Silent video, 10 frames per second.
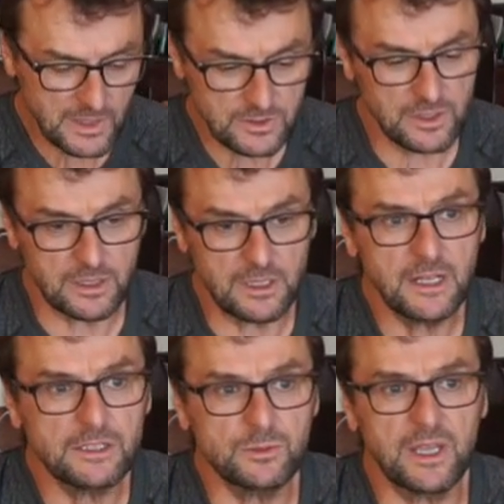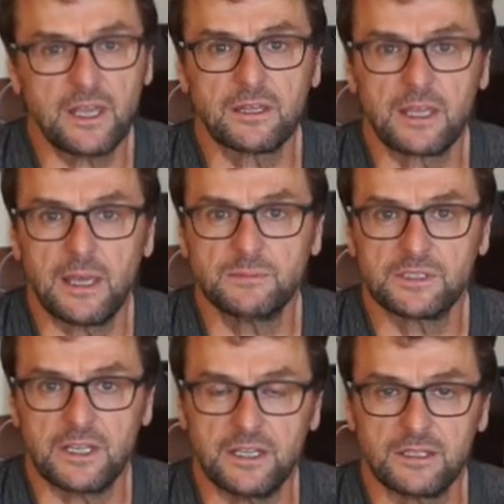So then the next weekend, the
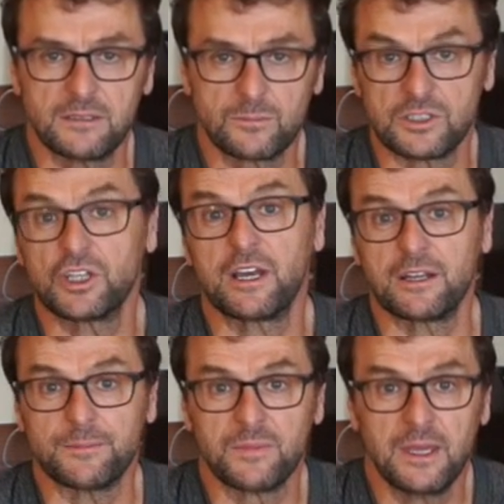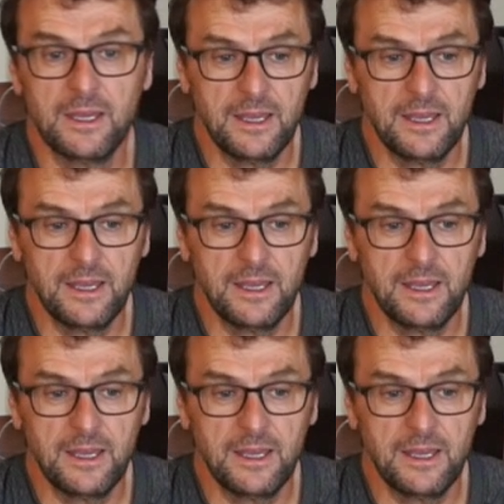game's in Regina.